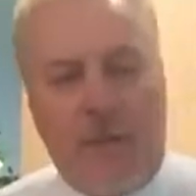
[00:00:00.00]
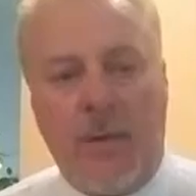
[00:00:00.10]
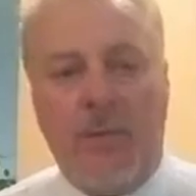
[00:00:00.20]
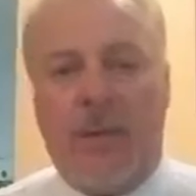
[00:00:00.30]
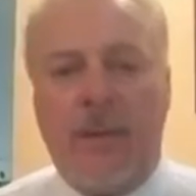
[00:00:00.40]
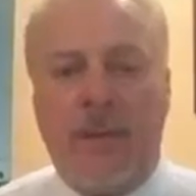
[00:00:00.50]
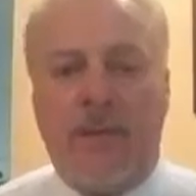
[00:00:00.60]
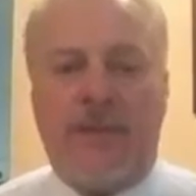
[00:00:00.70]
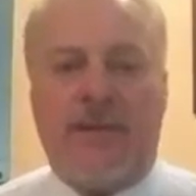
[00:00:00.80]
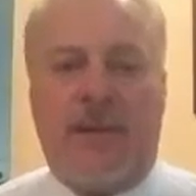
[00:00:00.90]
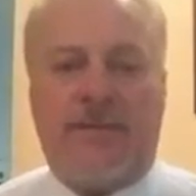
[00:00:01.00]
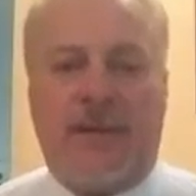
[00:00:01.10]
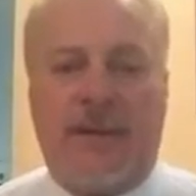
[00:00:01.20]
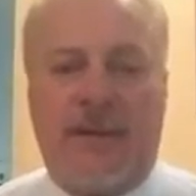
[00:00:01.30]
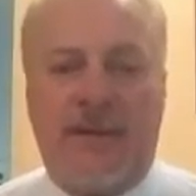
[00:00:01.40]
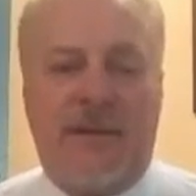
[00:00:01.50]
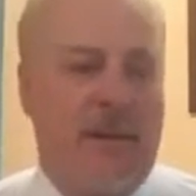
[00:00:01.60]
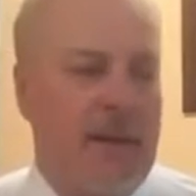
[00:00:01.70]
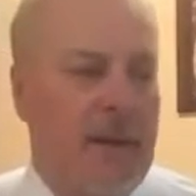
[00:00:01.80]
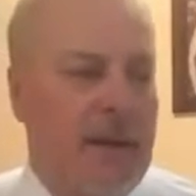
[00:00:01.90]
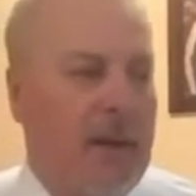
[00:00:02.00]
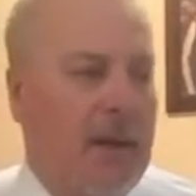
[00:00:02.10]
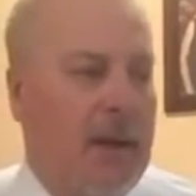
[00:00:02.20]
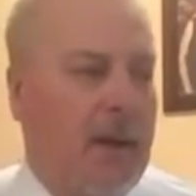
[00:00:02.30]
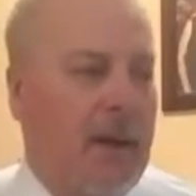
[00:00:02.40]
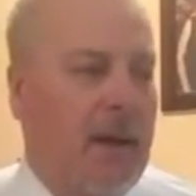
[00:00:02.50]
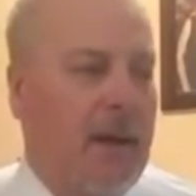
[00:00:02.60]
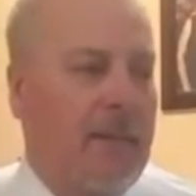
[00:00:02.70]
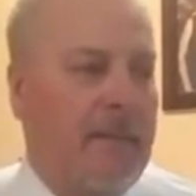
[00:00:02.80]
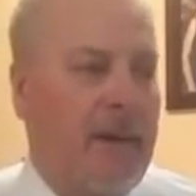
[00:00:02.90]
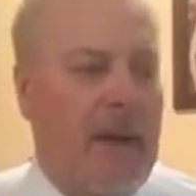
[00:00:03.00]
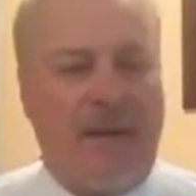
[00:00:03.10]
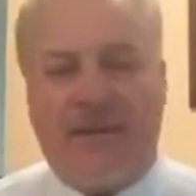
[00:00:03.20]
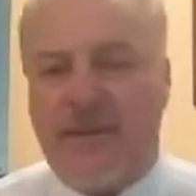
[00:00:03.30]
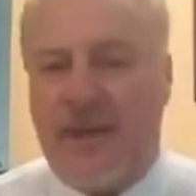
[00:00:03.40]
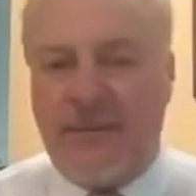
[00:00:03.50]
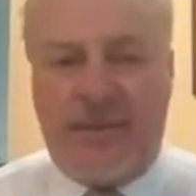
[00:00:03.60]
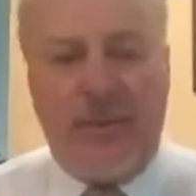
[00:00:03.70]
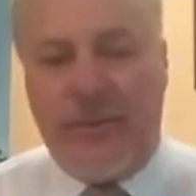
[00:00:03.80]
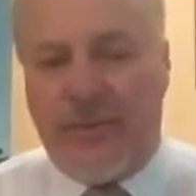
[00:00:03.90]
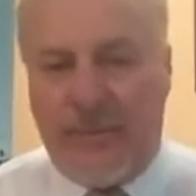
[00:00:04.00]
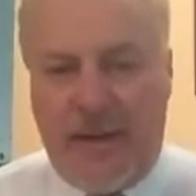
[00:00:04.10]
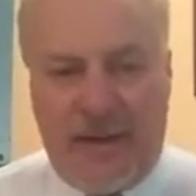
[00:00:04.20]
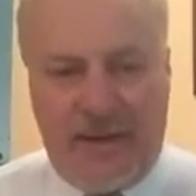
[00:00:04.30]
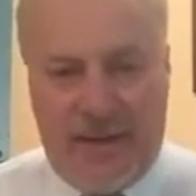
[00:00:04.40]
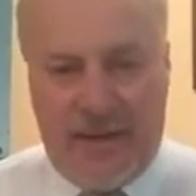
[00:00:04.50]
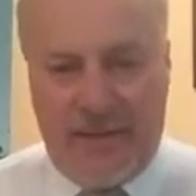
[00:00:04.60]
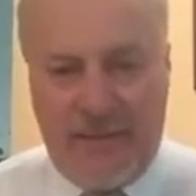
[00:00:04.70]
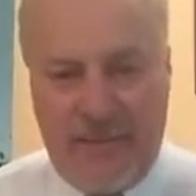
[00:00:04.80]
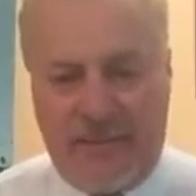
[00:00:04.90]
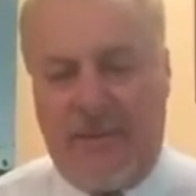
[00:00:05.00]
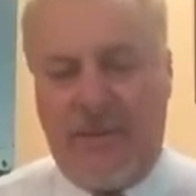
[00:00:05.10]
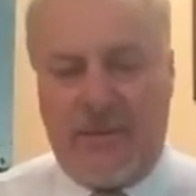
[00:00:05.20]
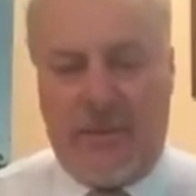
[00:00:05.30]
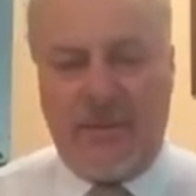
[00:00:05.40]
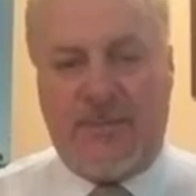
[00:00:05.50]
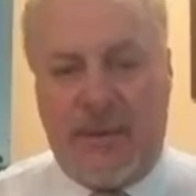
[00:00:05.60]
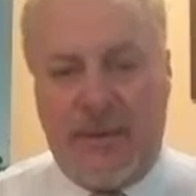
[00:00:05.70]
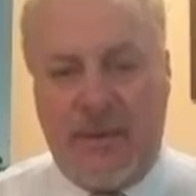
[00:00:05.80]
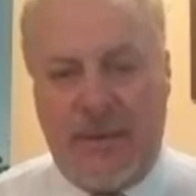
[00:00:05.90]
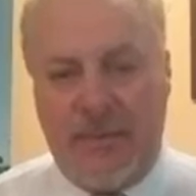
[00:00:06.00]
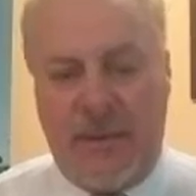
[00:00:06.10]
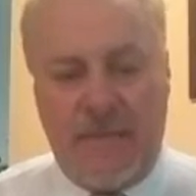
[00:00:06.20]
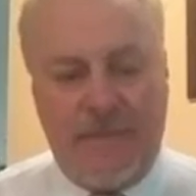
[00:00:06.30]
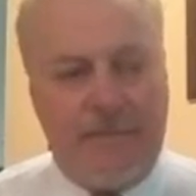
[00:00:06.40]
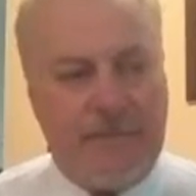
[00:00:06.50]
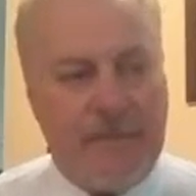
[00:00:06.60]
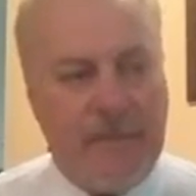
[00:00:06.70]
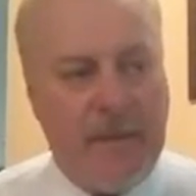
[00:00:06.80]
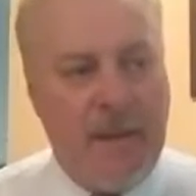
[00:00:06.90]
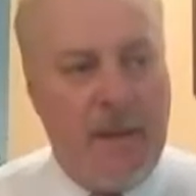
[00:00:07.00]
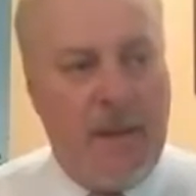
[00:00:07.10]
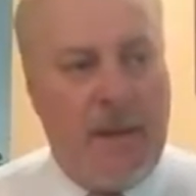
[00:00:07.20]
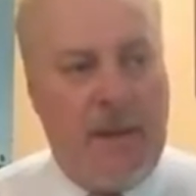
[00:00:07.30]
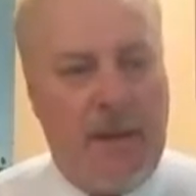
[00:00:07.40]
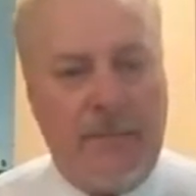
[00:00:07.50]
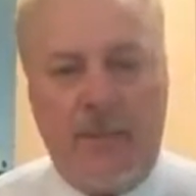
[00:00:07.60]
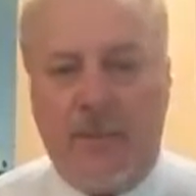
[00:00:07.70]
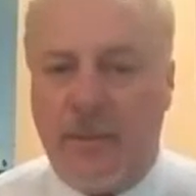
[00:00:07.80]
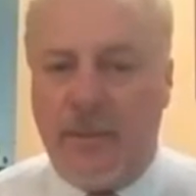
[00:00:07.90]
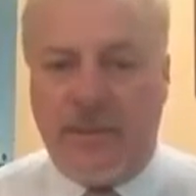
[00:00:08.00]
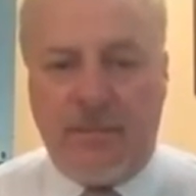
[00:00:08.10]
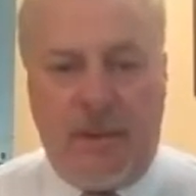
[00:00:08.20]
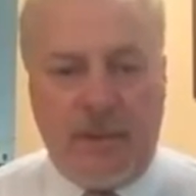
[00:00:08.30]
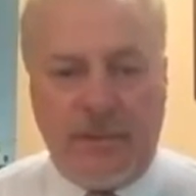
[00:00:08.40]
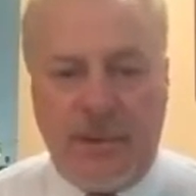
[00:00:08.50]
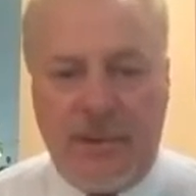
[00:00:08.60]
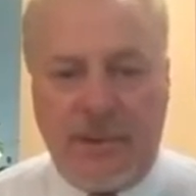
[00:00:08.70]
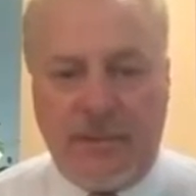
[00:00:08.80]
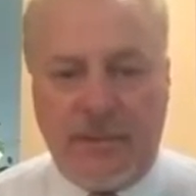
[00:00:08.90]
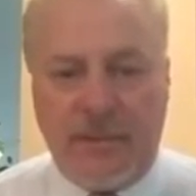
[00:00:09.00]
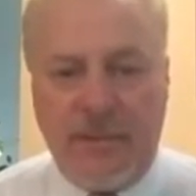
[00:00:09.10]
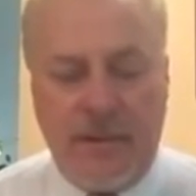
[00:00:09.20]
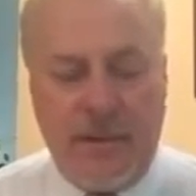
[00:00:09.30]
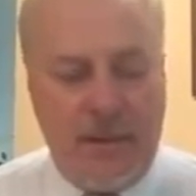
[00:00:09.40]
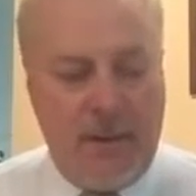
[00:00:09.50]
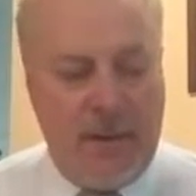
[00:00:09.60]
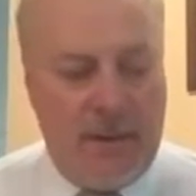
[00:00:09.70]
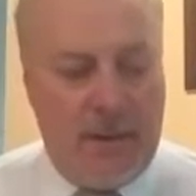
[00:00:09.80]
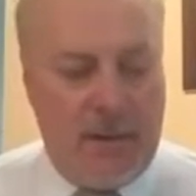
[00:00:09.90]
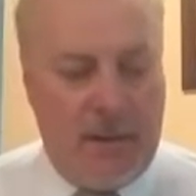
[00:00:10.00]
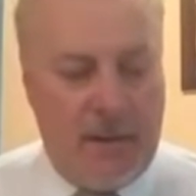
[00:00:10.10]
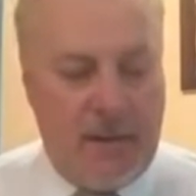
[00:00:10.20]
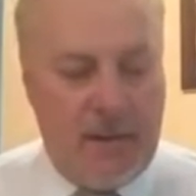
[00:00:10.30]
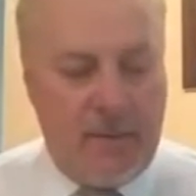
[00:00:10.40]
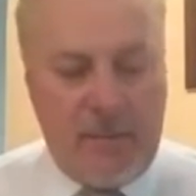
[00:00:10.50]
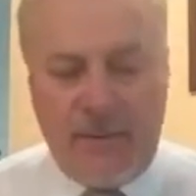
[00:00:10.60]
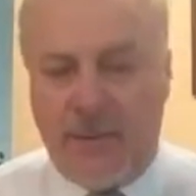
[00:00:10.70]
normally with these types of leads, I'll sell 2 or 3 out of 10, which I've been told is pretty good, but they're normally small sales. Once in